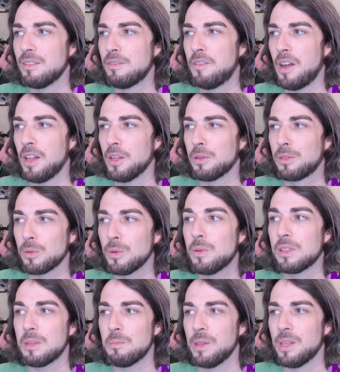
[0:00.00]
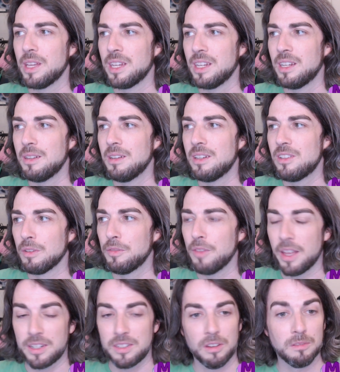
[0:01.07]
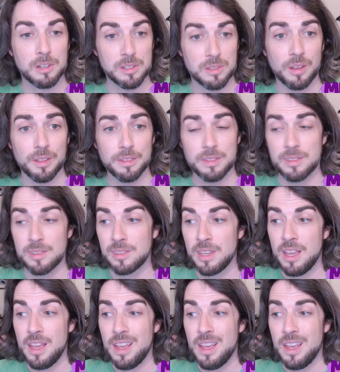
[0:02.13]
follow through with the plan, reflect on results.